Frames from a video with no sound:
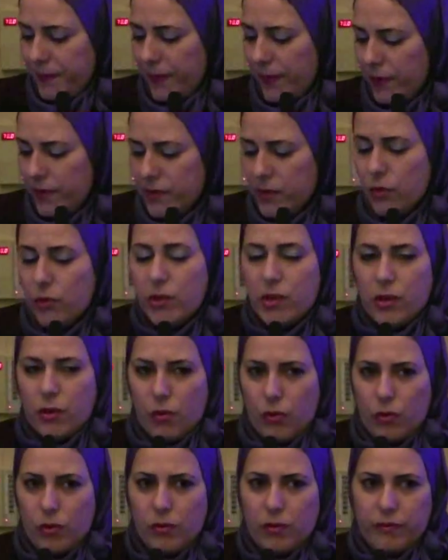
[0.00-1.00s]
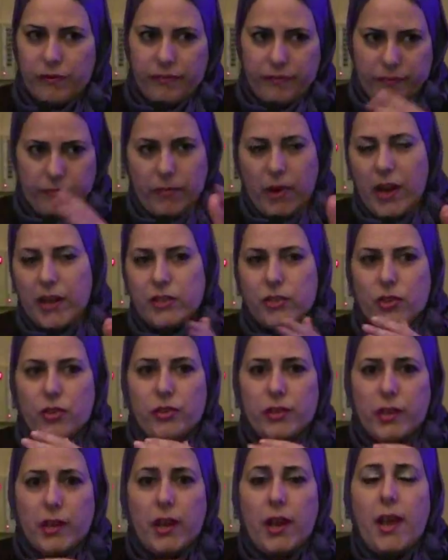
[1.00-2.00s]
During all of my
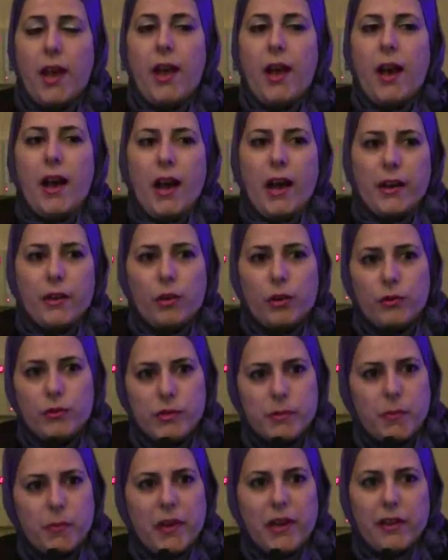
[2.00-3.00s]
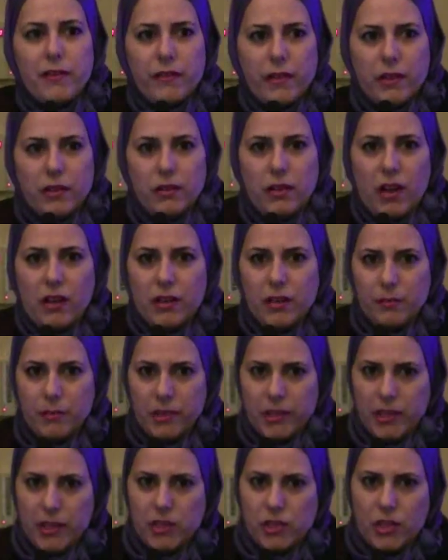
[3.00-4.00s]
journey, I always believe in
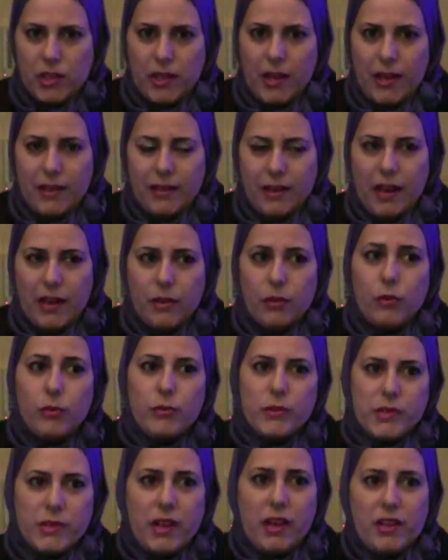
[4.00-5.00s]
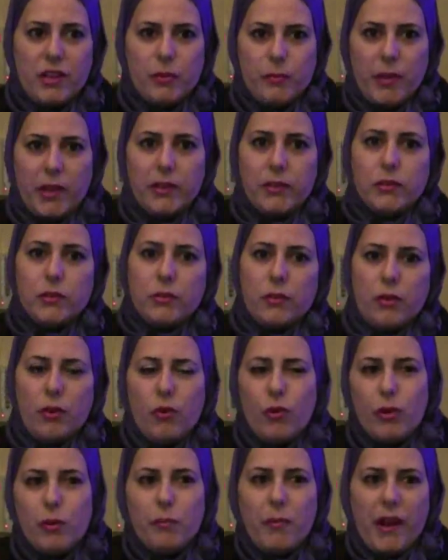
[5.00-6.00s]
documentation, and I always document
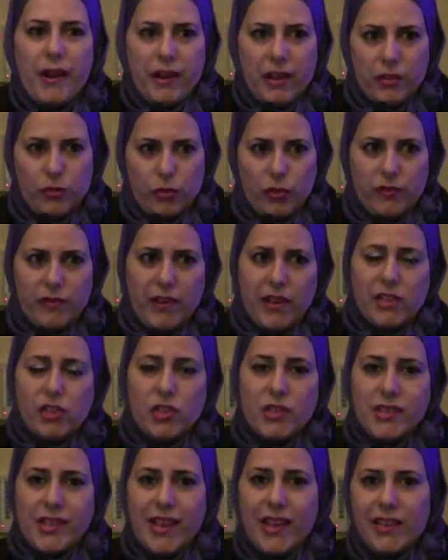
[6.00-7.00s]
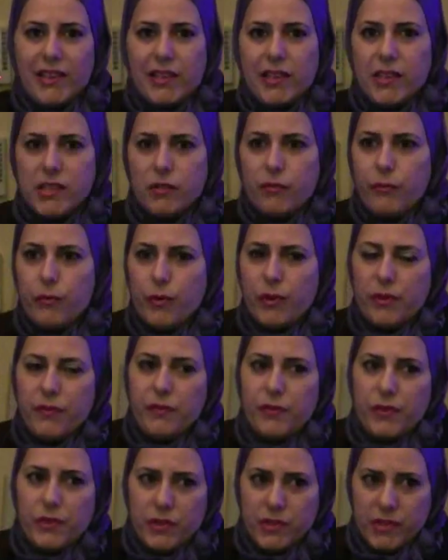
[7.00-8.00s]
all my interventions, at least for the
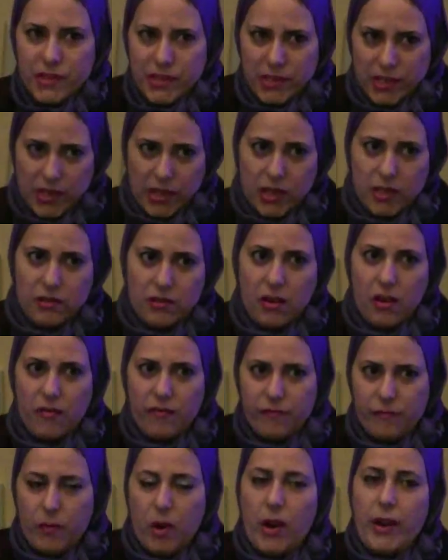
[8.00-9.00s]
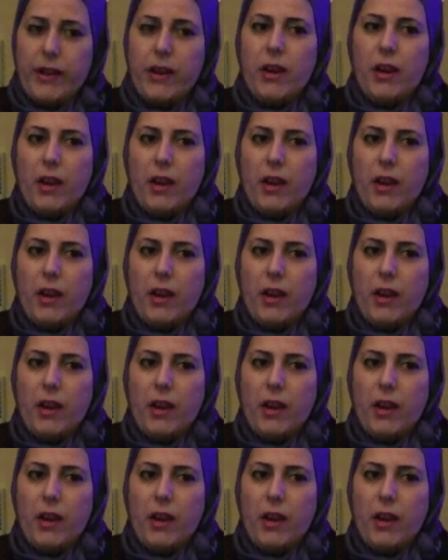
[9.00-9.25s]
first year of my